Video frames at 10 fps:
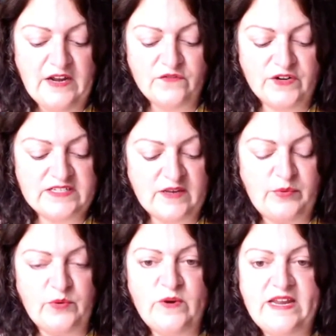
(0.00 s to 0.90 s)
For
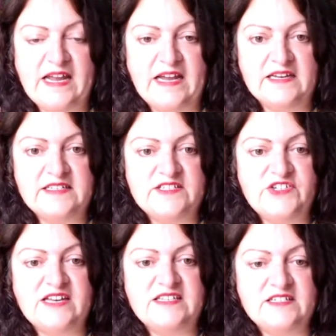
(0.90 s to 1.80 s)
example, we had
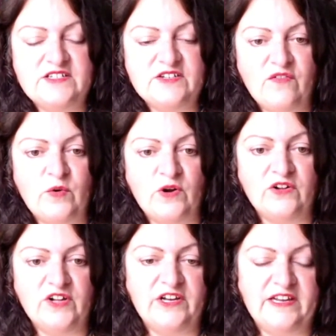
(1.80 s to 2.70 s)
suggested to
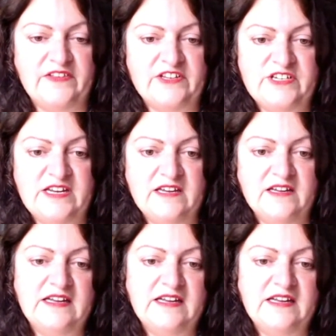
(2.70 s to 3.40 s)
Ofqual earlier this year